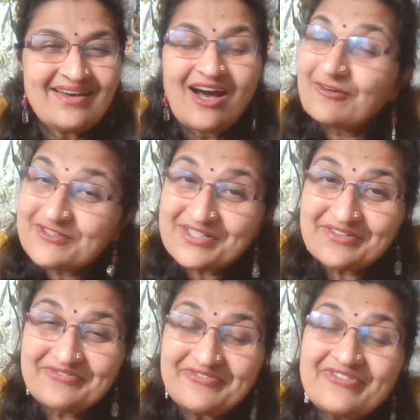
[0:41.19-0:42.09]
After
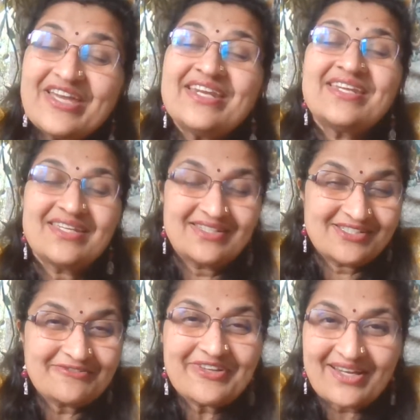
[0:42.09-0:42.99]
a very
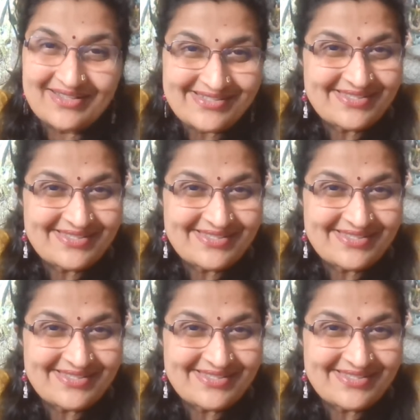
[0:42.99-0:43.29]
difficult